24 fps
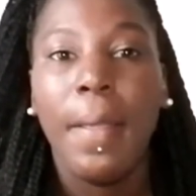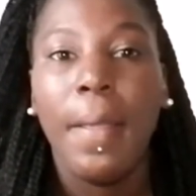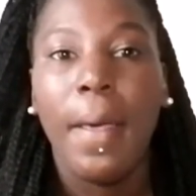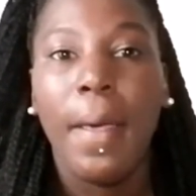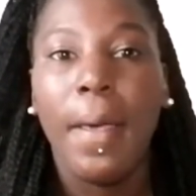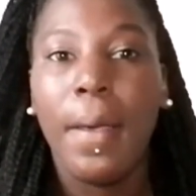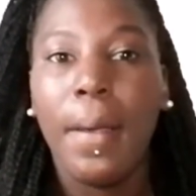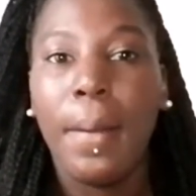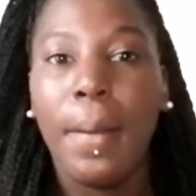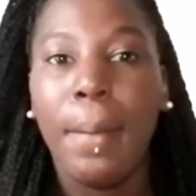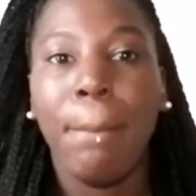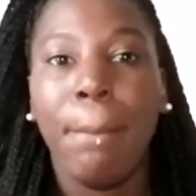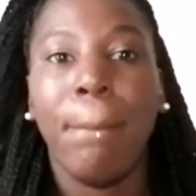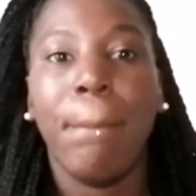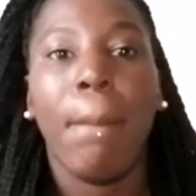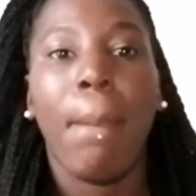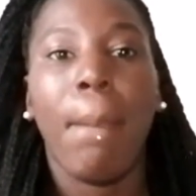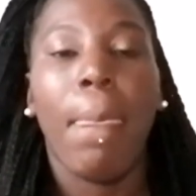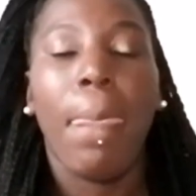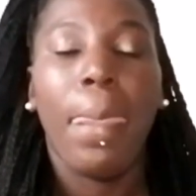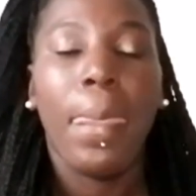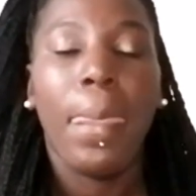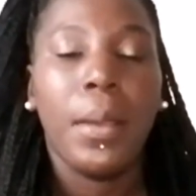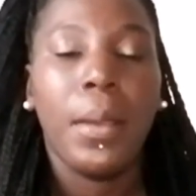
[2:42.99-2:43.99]

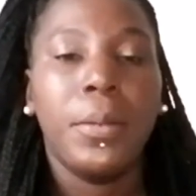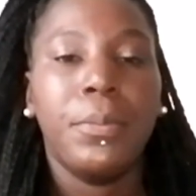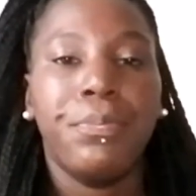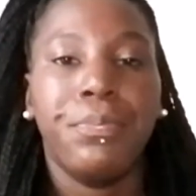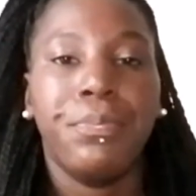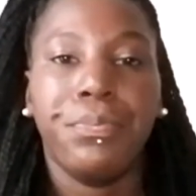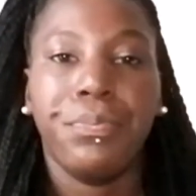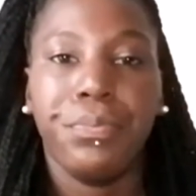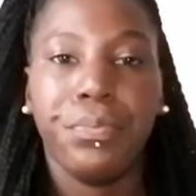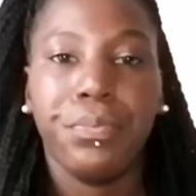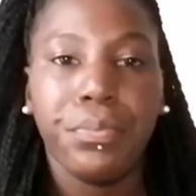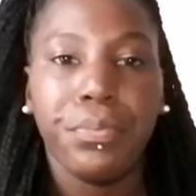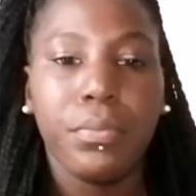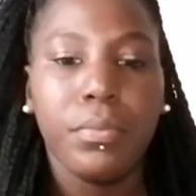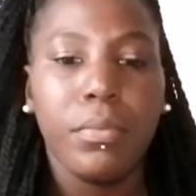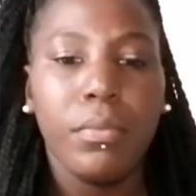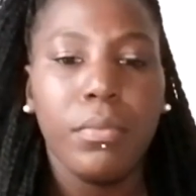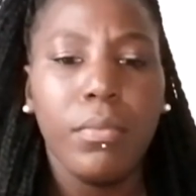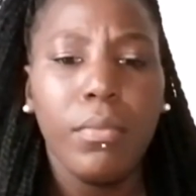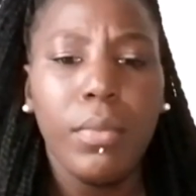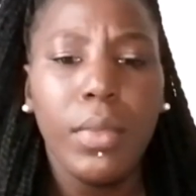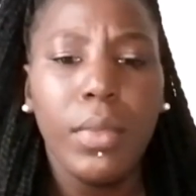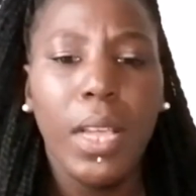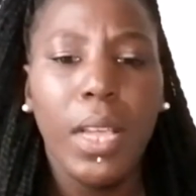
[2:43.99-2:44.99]

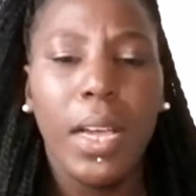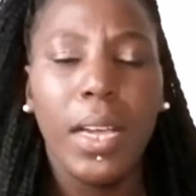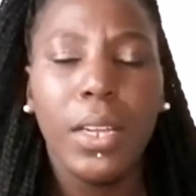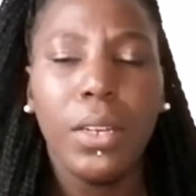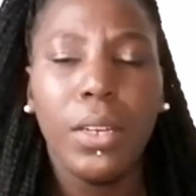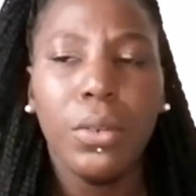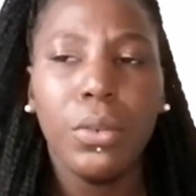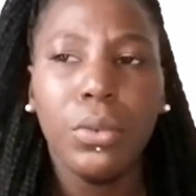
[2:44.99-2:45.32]
I